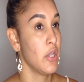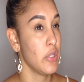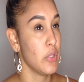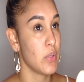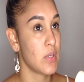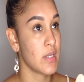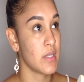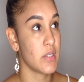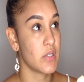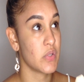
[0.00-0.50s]

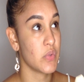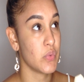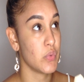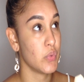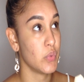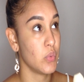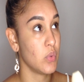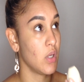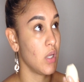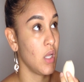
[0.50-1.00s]
you can
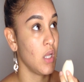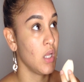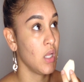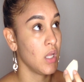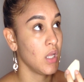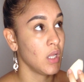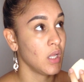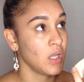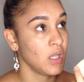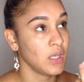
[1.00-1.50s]
do
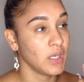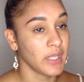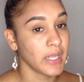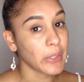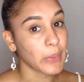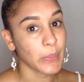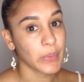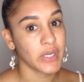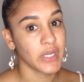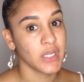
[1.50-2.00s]

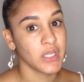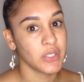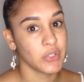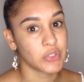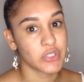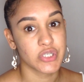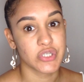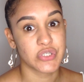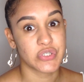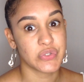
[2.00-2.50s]
liquid,
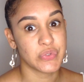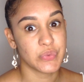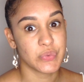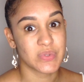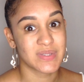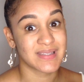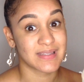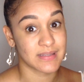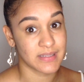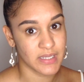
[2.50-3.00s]
you can do
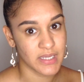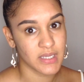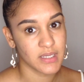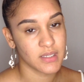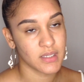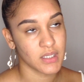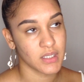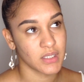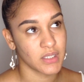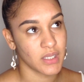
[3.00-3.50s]

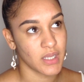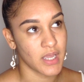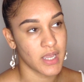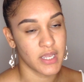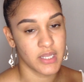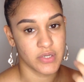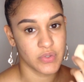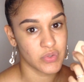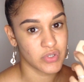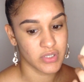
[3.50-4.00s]
stick,
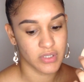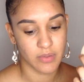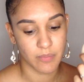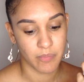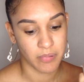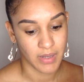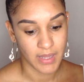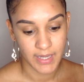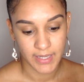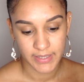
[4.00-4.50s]
and you can
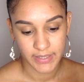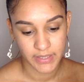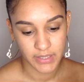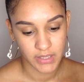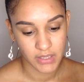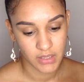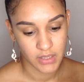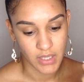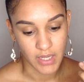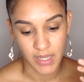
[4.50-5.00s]
apply
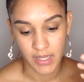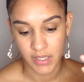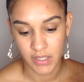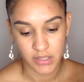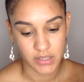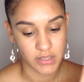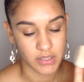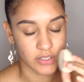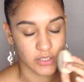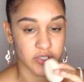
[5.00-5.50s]
it,
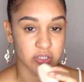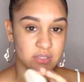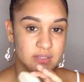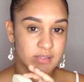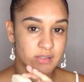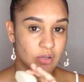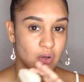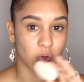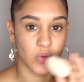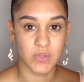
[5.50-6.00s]
and it
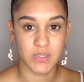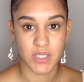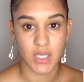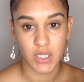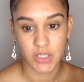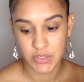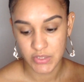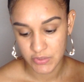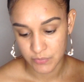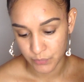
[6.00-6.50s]
just goes
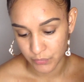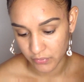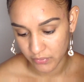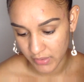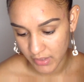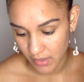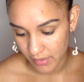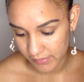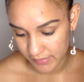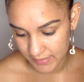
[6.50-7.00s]
on
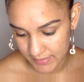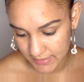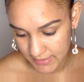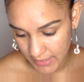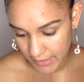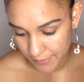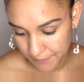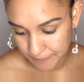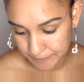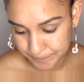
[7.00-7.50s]
smoothly on the
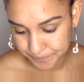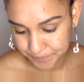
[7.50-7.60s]
skin.